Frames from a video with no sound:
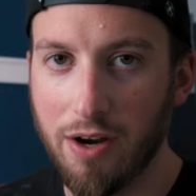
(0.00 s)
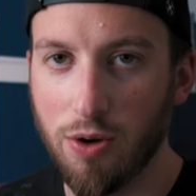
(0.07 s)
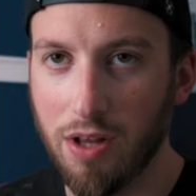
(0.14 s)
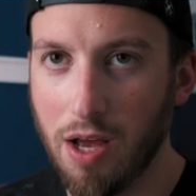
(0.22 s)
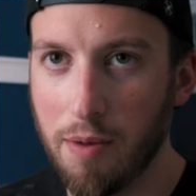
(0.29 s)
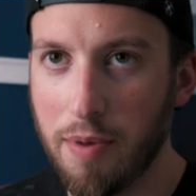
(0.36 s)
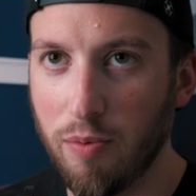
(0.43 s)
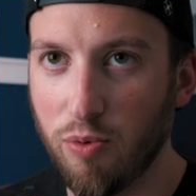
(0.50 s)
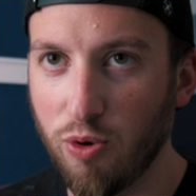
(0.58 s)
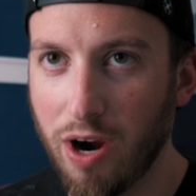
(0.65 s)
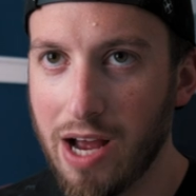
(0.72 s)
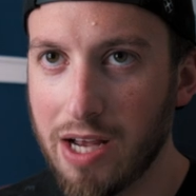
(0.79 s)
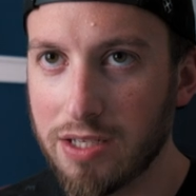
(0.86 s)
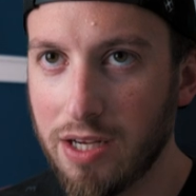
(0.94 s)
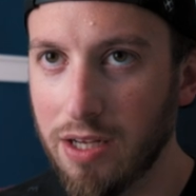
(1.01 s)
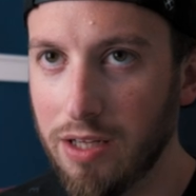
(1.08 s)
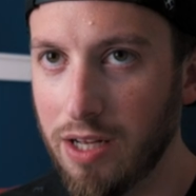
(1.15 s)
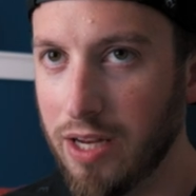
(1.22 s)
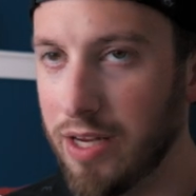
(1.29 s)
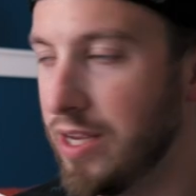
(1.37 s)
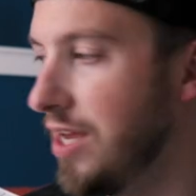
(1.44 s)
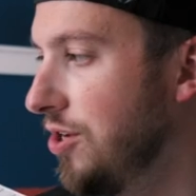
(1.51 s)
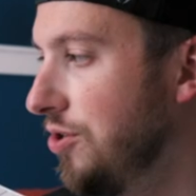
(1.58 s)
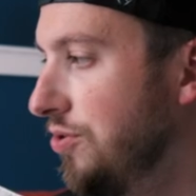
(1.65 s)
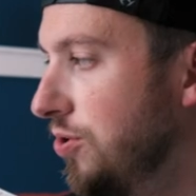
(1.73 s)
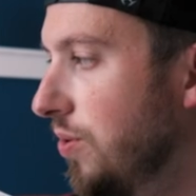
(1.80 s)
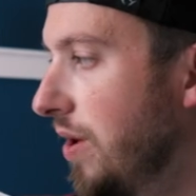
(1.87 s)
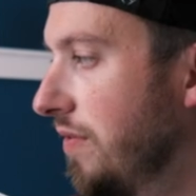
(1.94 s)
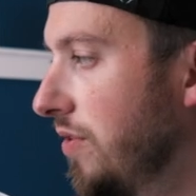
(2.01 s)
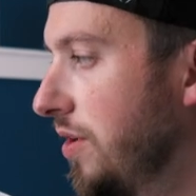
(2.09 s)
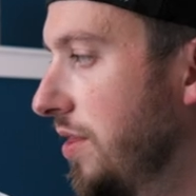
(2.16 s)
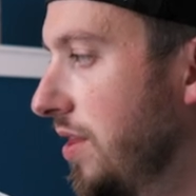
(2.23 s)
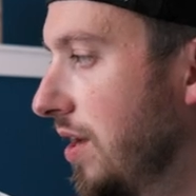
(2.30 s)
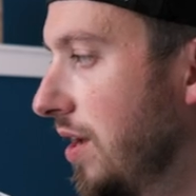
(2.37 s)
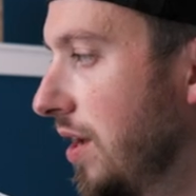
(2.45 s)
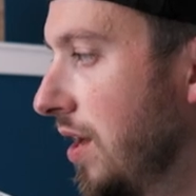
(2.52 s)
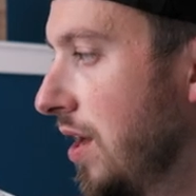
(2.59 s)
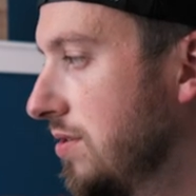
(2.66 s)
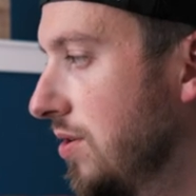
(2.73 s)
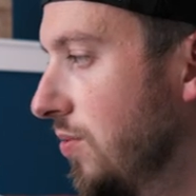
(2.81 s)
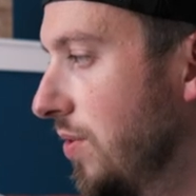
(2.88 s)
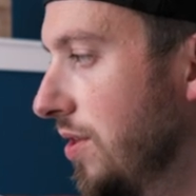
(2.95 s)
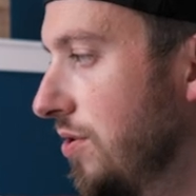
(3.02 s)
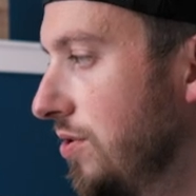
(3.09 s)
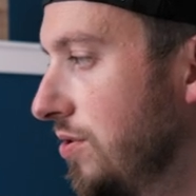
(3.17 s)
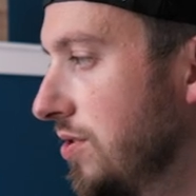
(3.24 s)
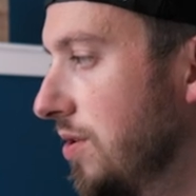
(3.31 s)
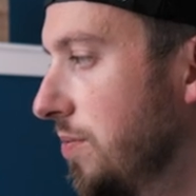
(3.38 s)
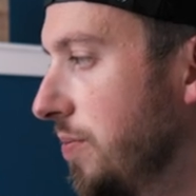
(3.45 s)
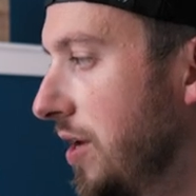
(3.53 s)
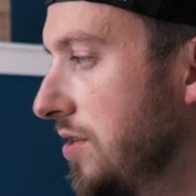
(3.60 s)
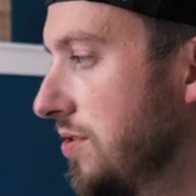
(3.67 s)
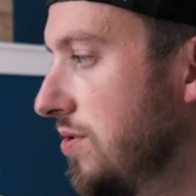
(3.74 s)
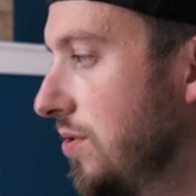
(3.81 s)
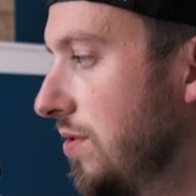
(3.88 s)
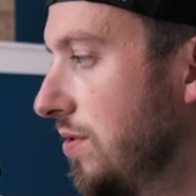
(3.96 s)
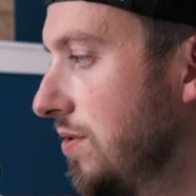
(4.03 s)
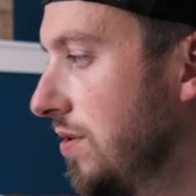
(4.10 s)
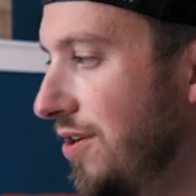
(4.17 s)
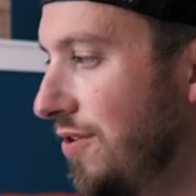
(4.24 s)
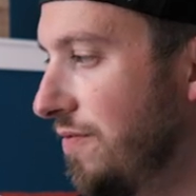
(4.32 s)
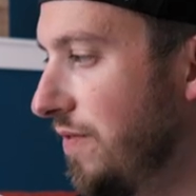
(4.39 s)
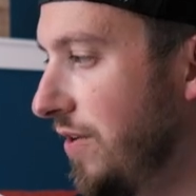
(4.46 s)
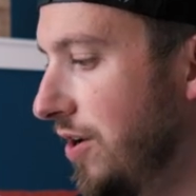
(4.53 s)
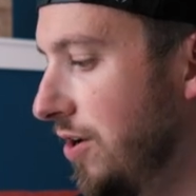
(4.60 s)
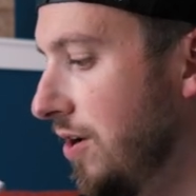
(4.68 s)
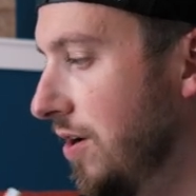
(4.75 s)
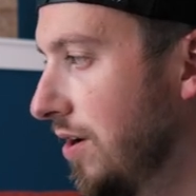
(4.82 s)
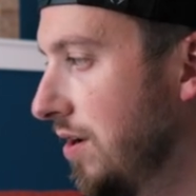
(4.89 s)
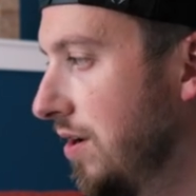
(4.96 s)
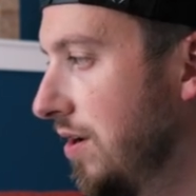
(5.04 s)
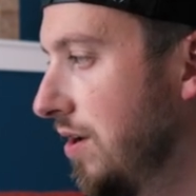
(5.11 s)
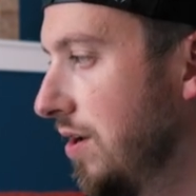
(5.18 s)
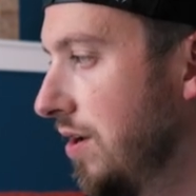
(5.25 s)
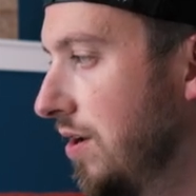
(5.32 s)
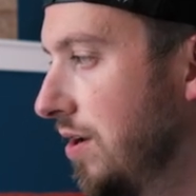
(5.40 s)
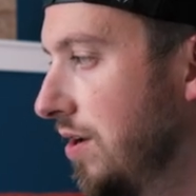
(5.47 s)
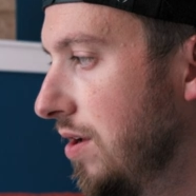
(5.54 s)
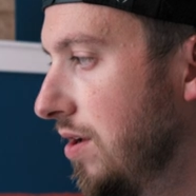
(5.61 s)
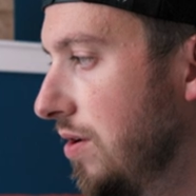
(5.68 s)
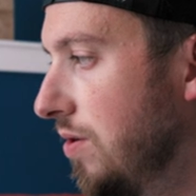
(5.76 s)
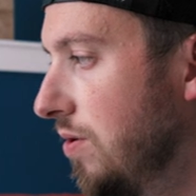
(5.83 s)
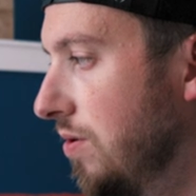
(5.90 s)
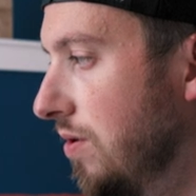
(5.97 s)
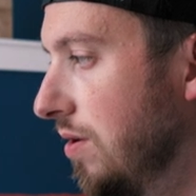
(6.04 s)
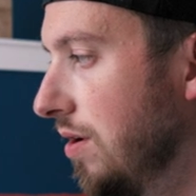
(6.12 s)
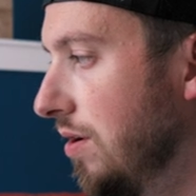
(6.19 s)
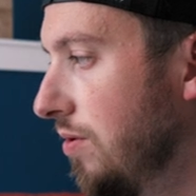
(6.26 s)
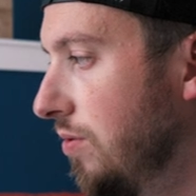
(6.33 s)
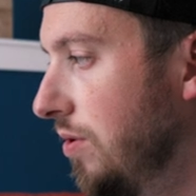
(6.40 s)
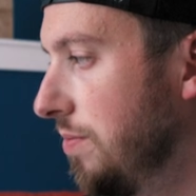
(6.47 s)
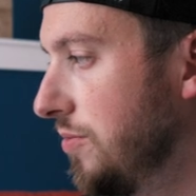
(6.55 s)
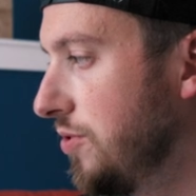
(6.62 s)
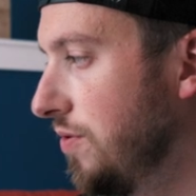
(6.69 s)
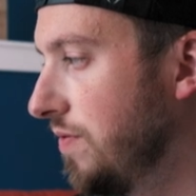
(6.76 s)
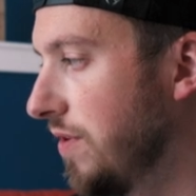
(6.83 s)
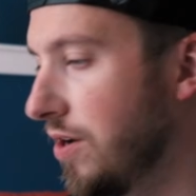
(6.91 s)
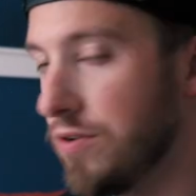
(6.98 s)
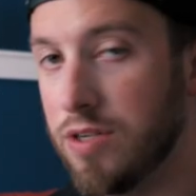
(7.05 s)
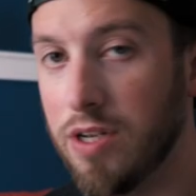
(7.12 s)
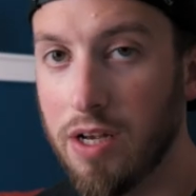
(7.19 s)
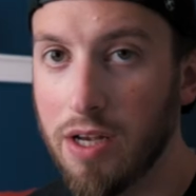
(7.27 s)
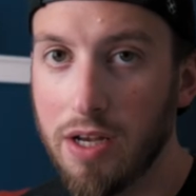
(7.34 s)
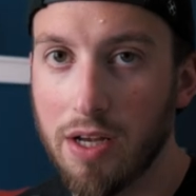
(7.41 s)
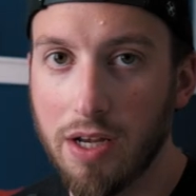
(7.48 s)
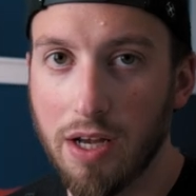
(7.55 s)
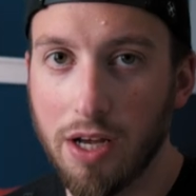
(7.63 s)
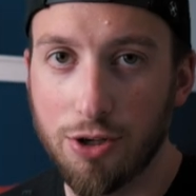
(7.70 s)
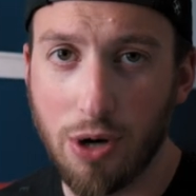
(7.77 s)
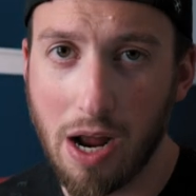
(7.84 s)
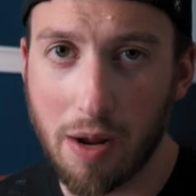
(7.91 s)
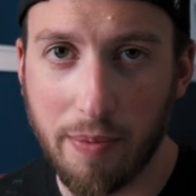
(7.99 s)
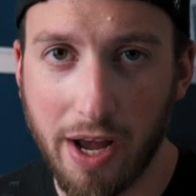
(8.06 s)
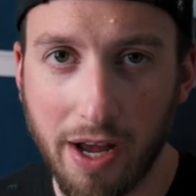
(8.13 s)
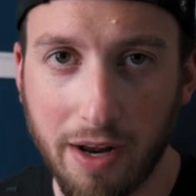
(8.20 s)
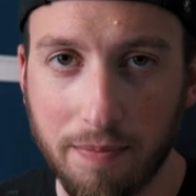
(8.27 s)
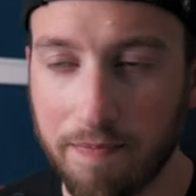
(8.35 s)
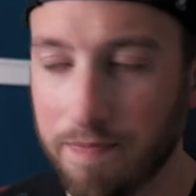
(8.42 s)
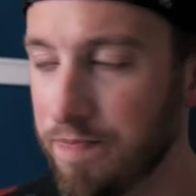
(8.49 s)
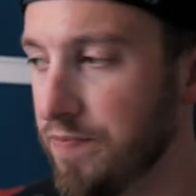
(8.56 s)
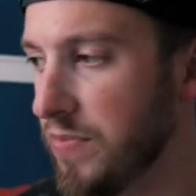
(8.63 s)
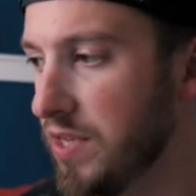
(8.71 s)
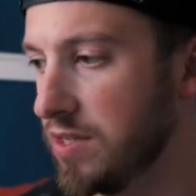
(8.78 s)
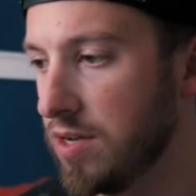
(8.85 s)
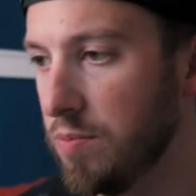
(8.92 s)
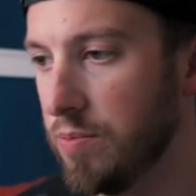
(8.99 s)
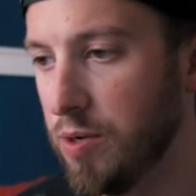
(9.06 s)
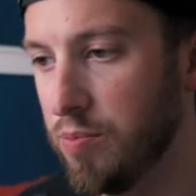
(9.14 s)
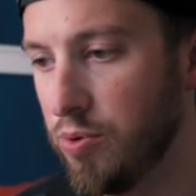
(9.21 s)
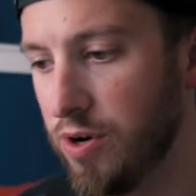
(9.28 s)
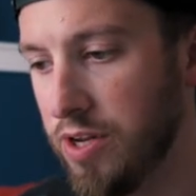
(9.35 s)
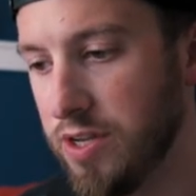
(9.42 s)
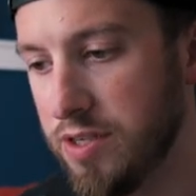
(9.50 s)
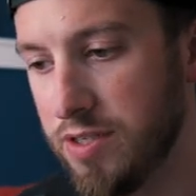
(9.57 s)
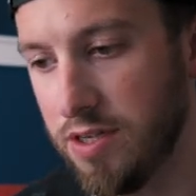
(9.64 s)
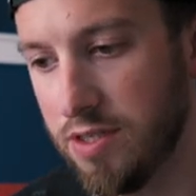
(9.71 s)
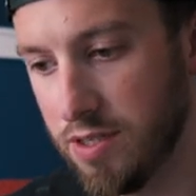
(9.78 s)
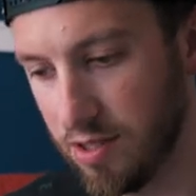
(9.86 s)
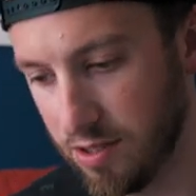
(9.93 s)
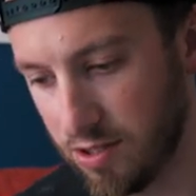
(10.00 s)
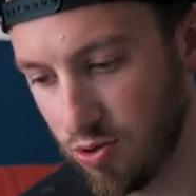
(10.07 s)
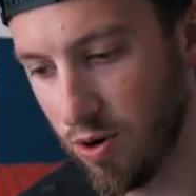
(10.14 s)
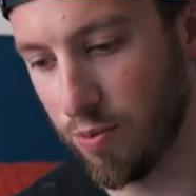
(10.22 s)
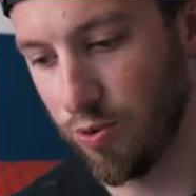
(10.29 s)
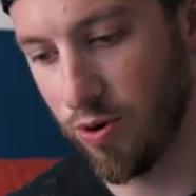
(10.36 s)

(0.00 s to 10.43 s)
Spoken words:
know a lot of people were asking, like, can you do everything? So whether you're using a pencil, your finger, or whoop, 2 fingers, a trackpad, it's gonna be pretty easy to scrub